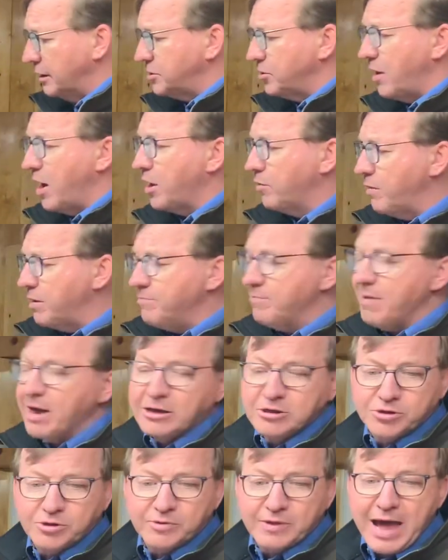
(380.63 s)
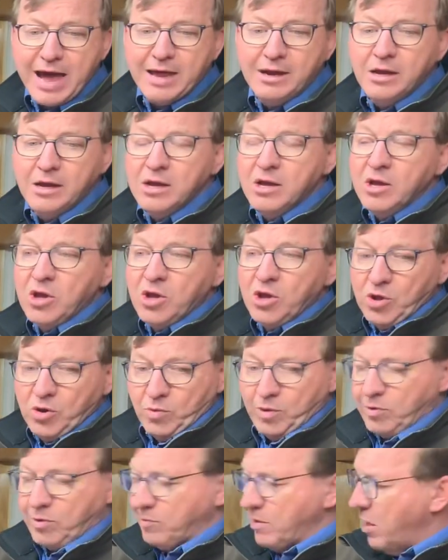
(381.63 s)
So how do we measure that
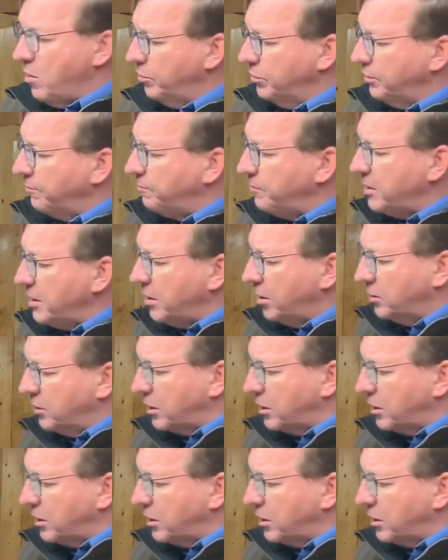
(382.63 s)
when we're out in the field?